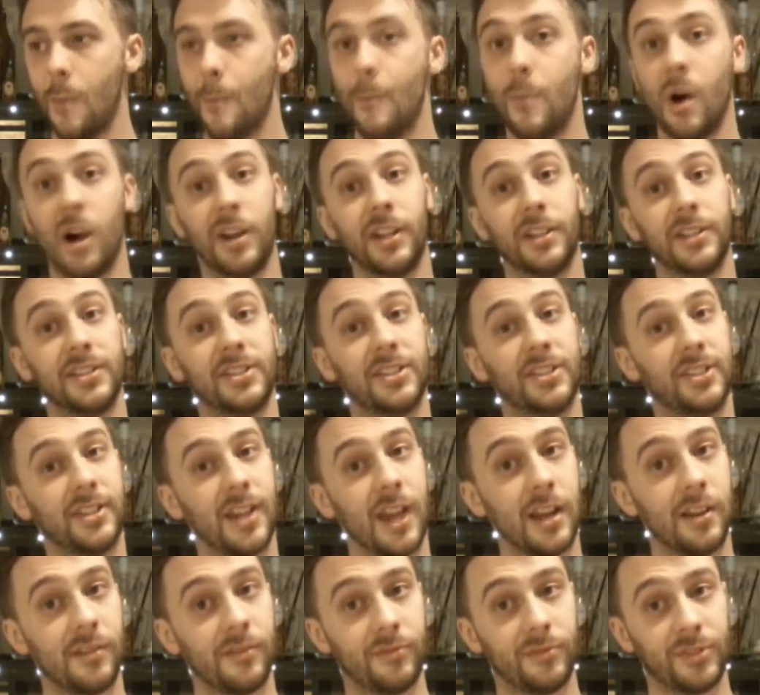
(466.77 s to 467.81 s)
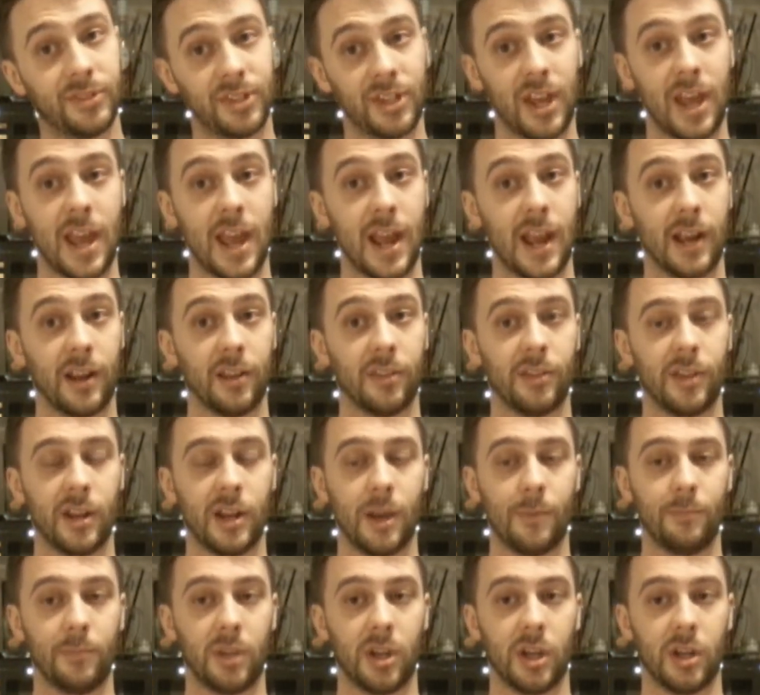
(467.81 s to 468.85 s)
but instead of saying that
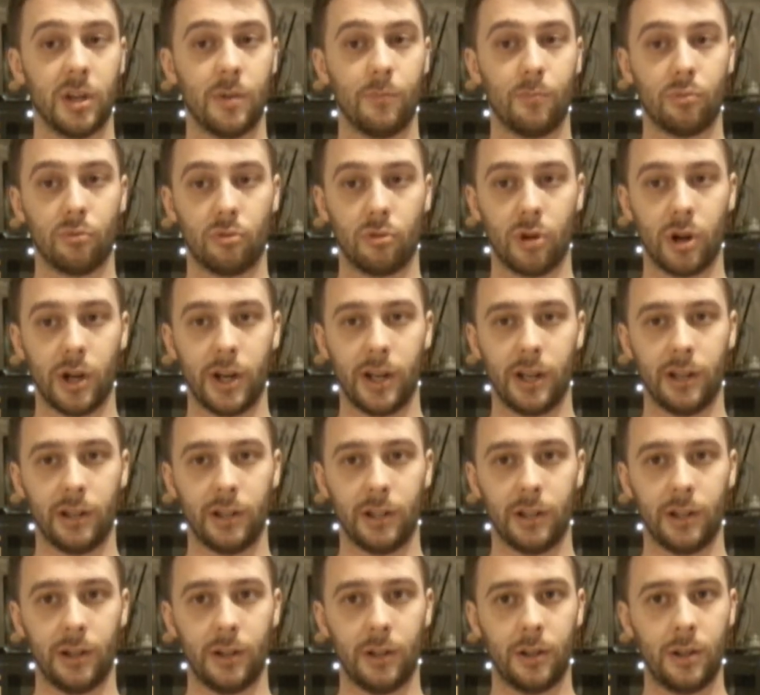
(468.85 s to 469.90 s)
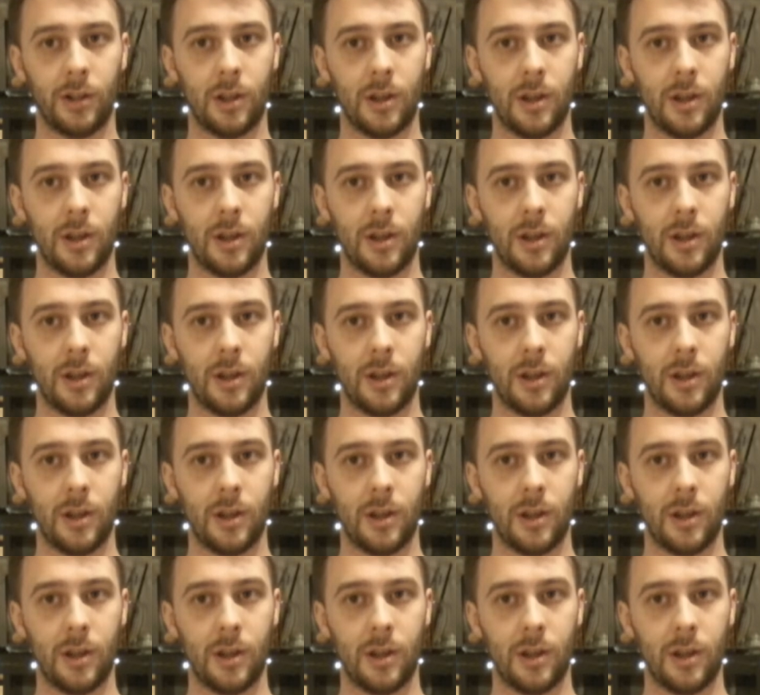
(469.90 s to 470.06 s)
I'm gonna bring